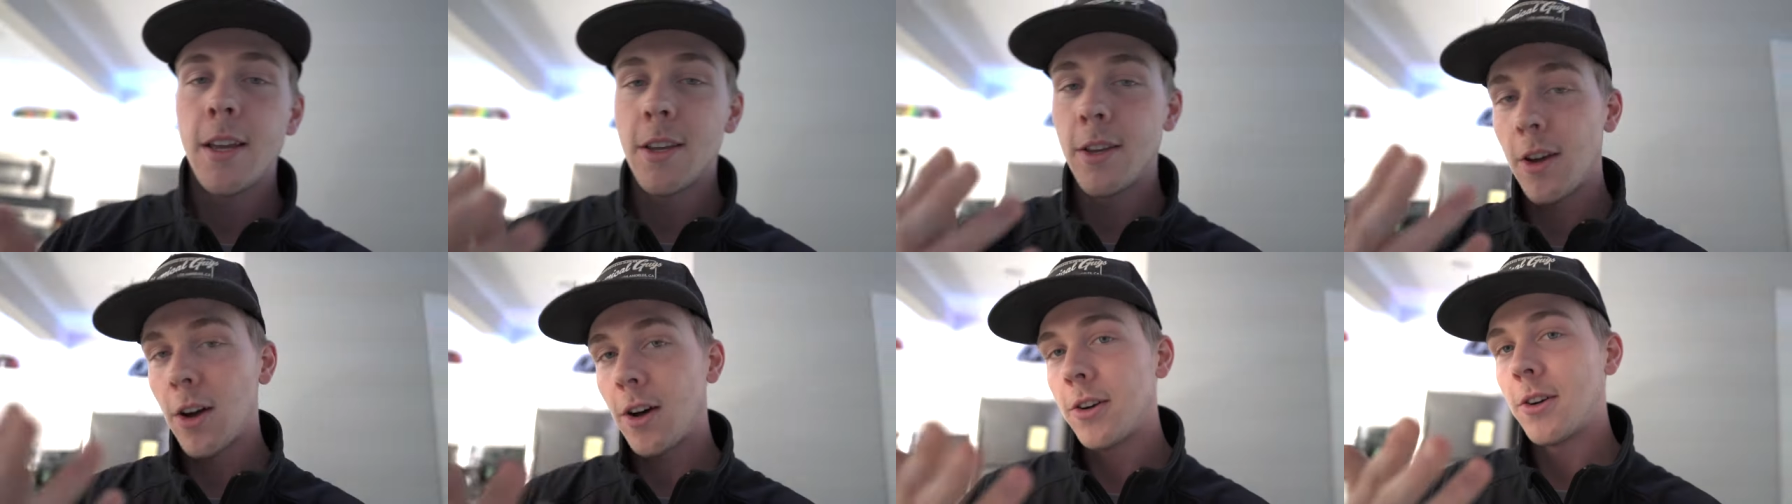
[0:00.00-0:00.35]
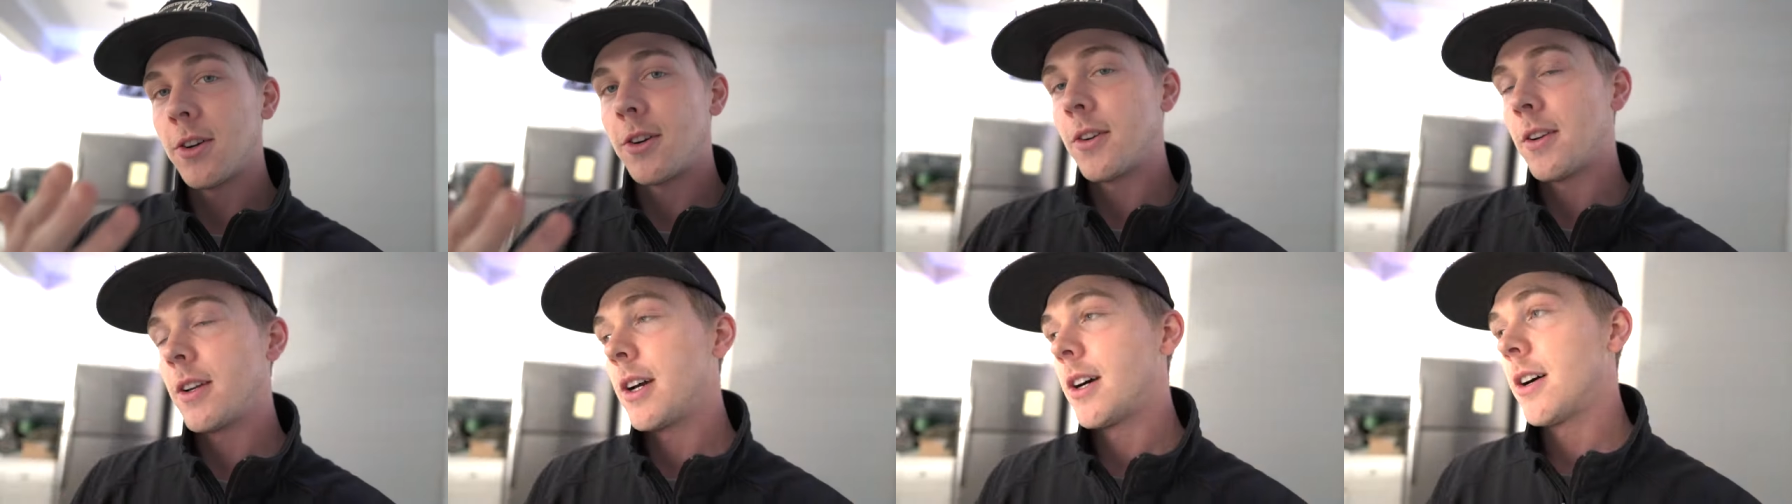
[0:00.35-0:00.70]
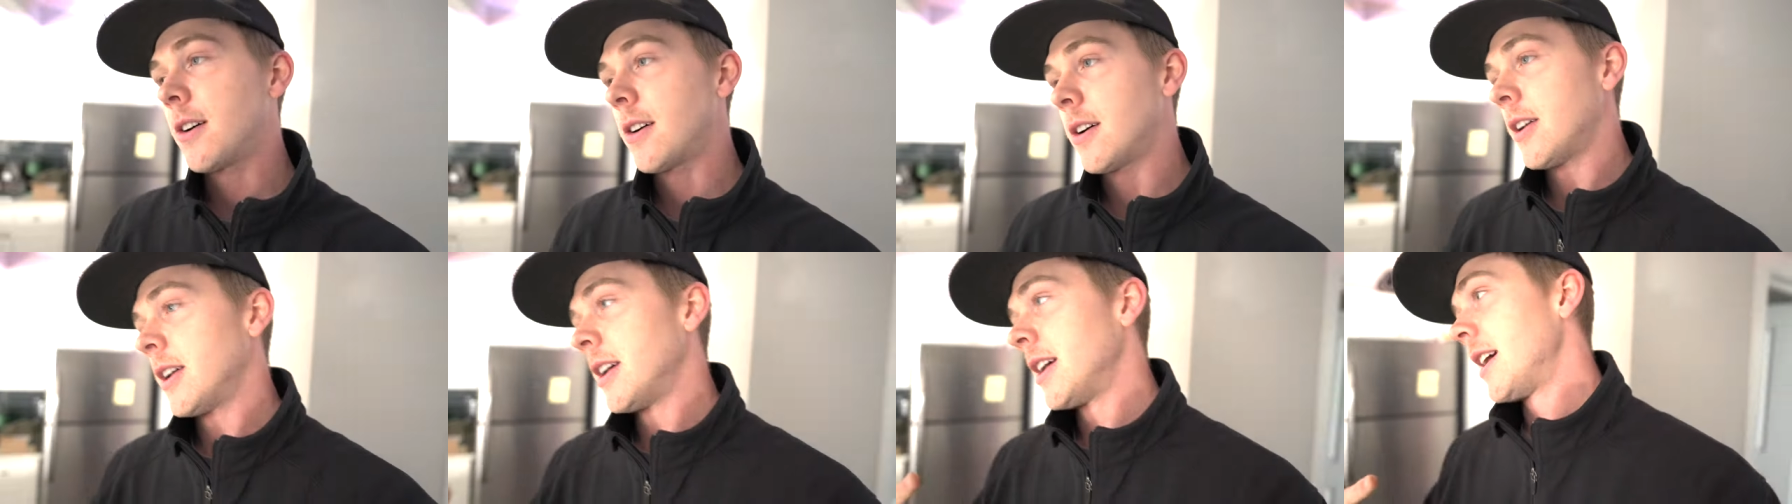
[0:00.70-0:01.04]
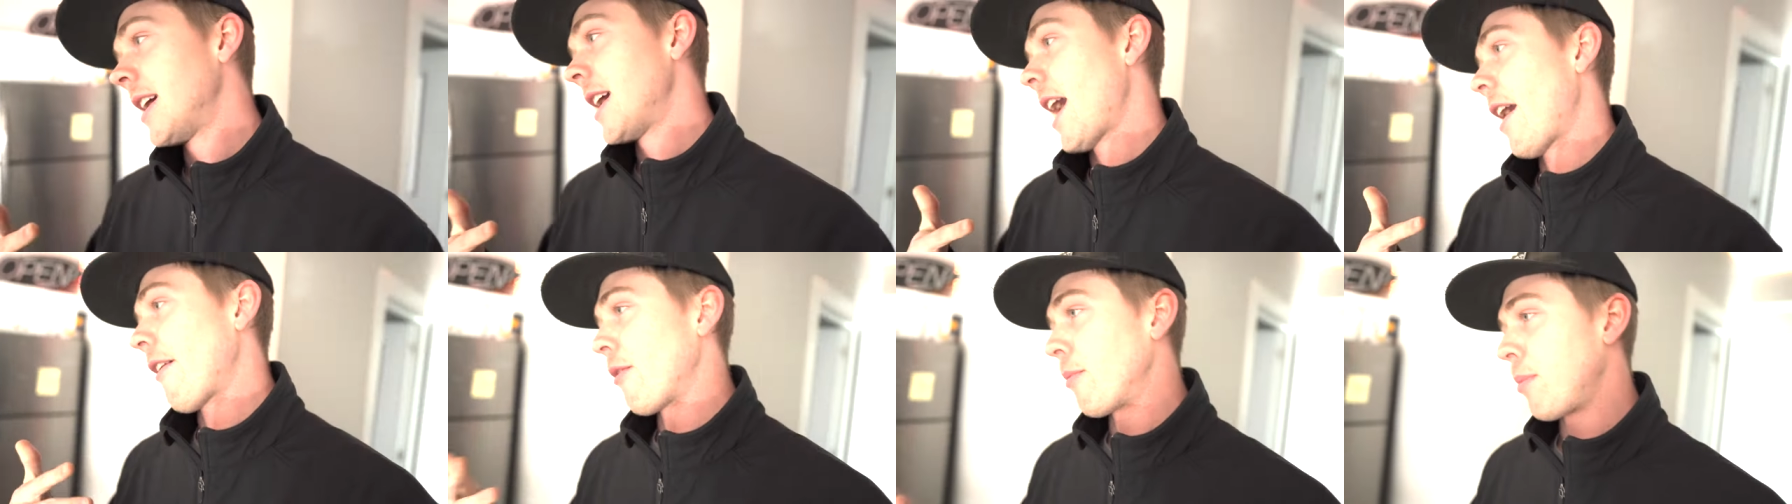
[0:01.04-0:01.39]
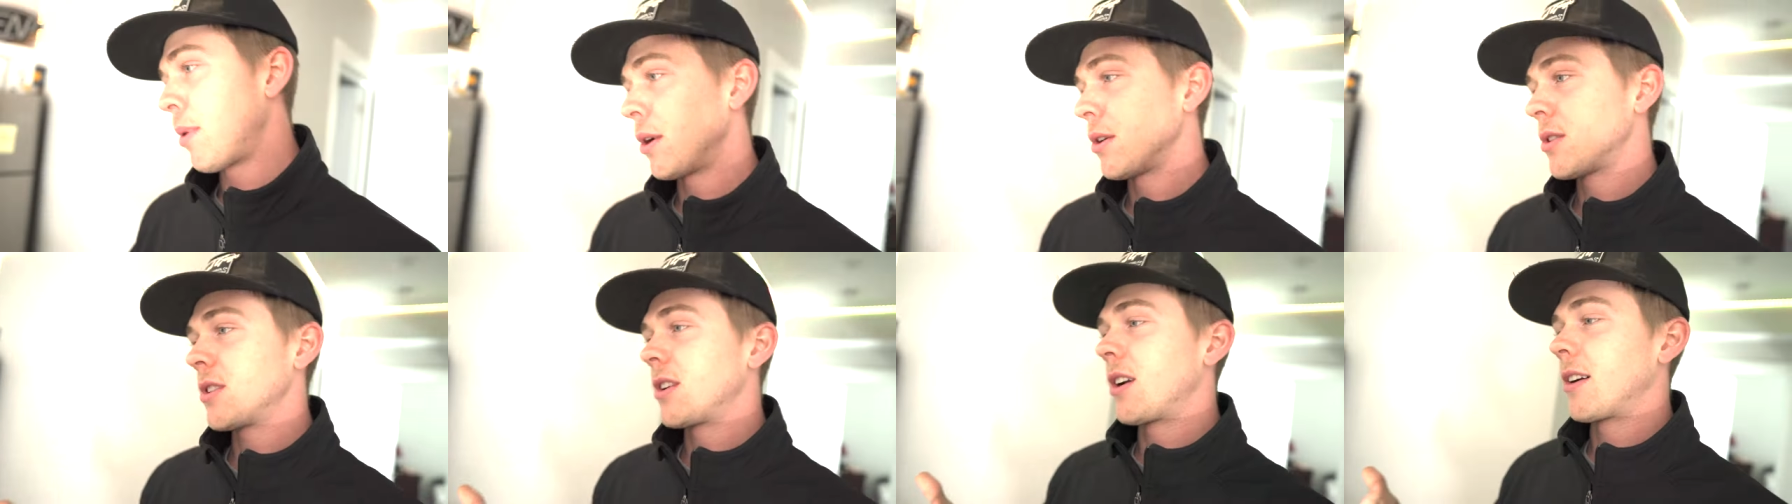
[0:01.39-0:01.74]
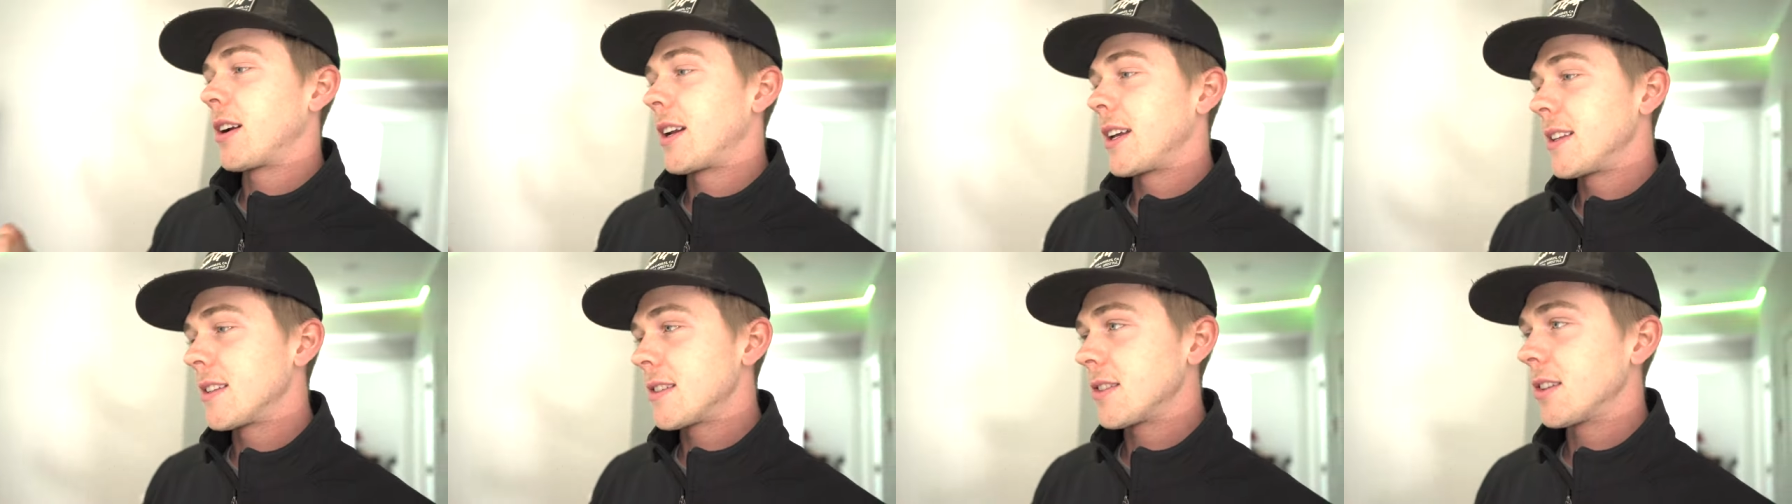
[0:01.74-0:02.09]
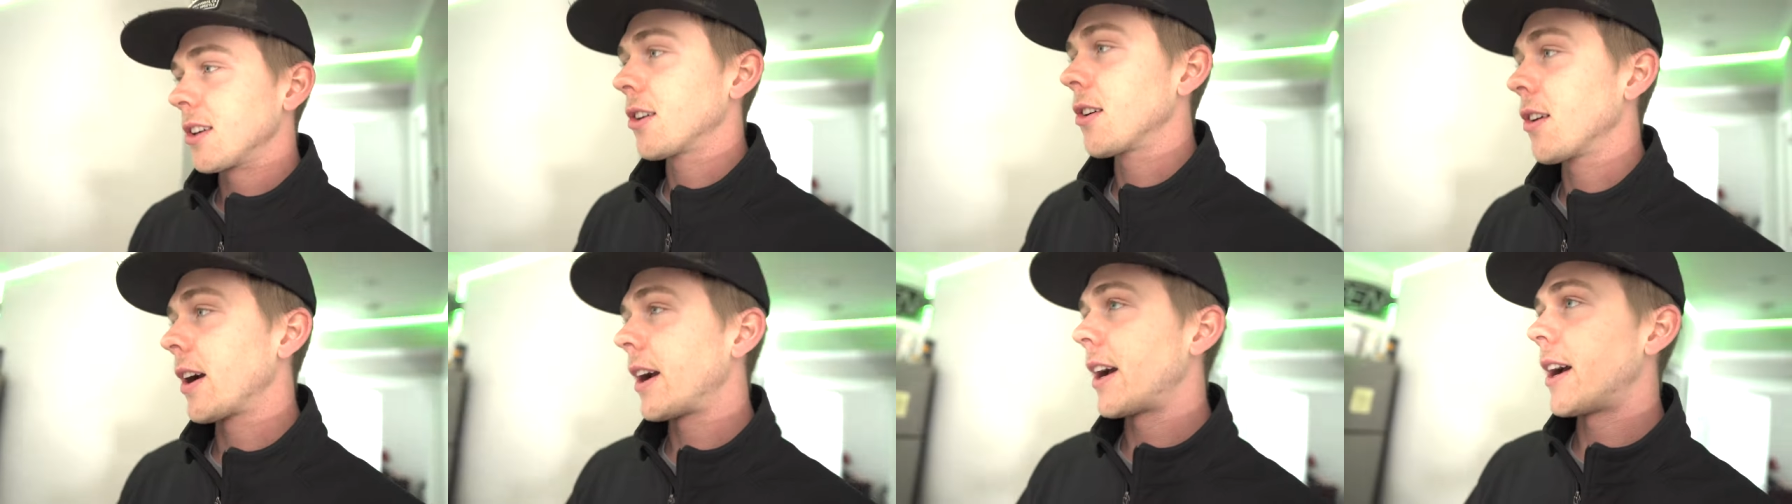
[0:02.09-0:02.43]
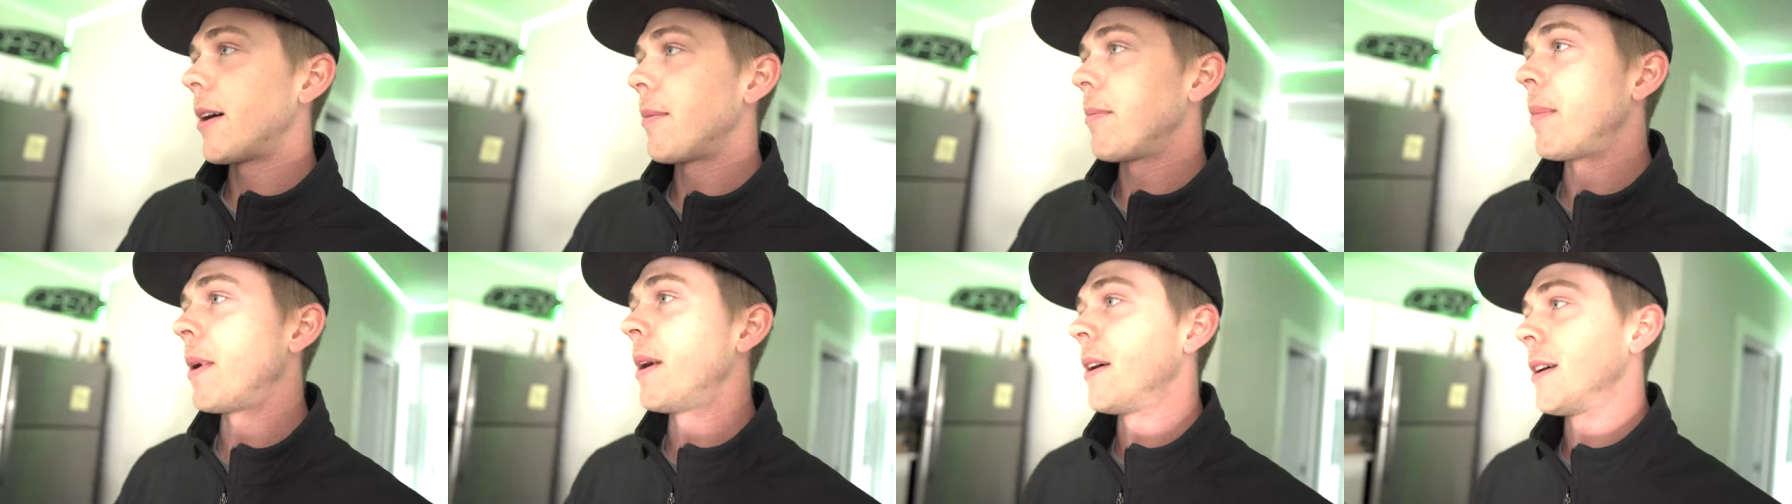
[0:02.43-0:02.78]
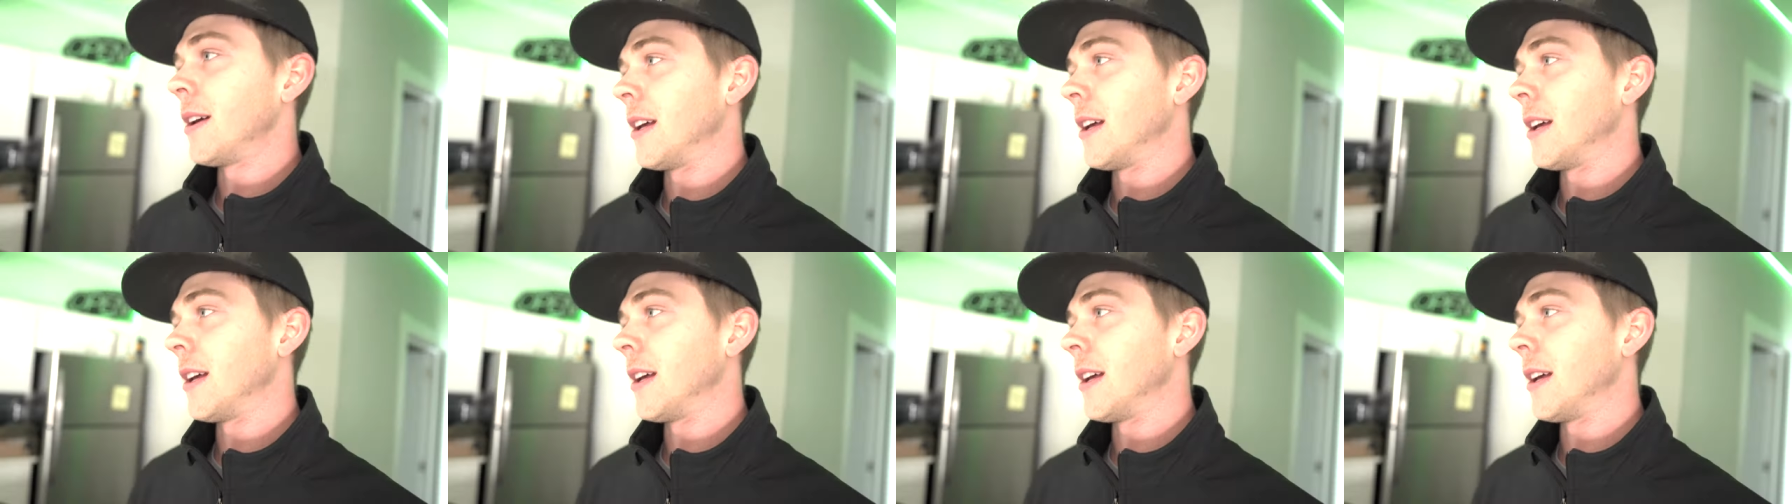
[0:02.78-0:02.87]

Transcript: Y'all don't know. I haven't posted on Instagram.